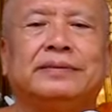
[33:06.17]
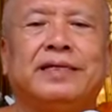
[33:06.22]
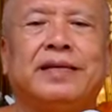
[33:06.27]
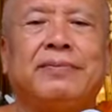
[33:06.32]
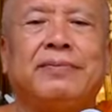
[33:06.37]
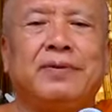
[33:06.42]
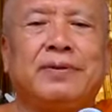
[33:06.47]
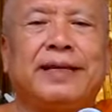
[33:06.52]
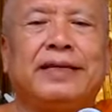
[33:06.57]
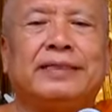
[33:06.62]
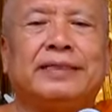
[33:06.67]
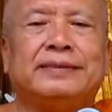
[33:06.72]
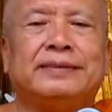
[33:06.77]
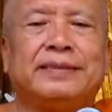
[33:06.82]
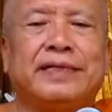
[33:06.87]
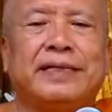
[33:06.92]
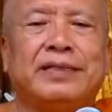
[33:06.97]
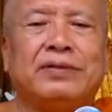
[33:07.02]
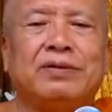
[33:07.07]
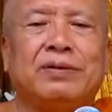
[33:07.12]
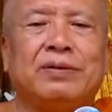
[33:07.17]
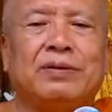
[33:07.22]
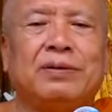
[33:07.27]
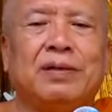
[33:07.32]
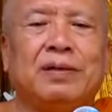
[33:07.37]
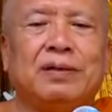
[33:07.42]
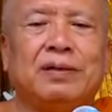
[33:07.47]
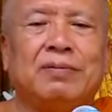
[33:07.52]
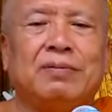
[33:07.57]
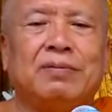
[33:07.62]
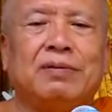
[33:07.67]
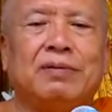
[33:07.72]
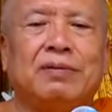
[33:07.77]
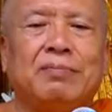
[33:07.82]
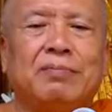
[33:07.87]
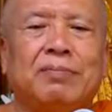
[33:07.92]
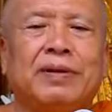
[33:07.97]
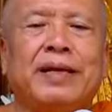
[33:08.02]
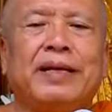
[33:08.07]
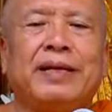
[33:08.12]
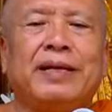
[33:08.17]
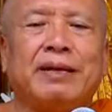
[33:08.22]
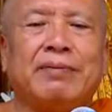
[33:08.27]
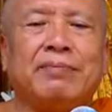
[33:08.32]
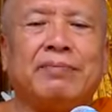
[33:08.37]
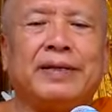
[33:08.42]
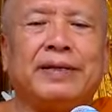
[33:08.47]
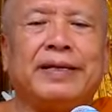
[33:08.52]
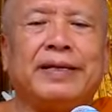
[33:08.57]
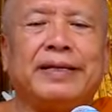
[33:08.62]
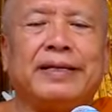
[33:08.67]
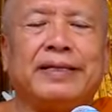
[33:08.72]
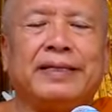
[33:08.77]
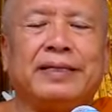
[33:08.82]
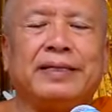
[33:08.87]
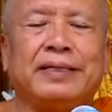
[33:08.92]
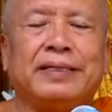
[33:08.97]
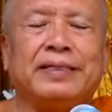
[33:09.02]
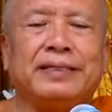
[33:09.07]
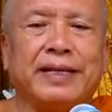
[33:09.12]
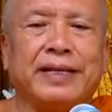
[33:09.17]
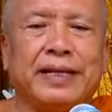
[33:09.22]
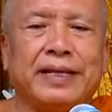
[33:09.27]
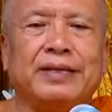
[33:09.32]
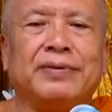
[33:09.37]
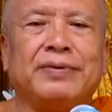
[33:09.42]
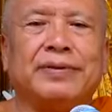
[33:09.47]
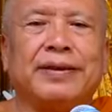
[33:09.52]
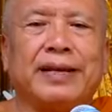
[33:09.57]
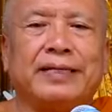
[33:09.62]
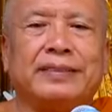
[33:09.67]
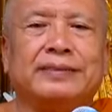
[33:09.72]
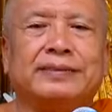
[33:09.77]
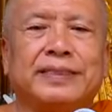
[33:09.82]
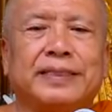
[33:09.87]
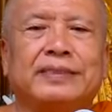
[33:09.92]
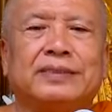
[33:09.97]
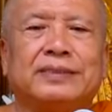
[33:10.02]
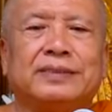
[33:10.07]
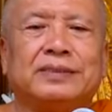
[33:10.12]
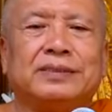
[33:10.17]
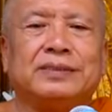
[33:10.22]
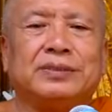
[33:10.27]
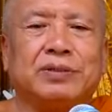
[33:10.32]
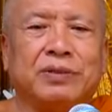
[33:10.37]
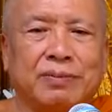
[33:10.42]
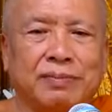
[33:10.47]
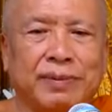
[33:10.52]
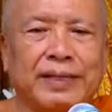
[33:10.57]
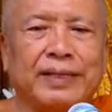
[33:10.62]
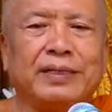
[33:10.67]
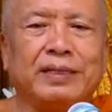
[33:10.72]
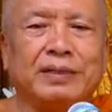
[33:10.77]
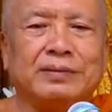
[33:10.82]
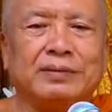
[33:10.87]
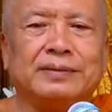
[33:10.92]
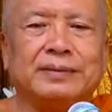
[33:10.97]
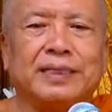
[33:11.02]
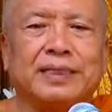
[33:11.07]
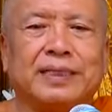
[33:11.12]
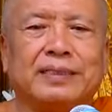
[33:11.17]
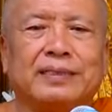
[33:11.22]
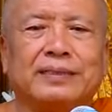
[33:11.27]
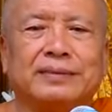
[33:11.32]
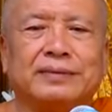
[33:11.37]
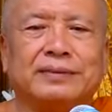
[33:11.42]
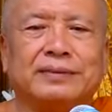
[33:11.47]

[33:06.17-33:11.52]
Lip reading: If you can send your breath and breathing, then you can set your mental state.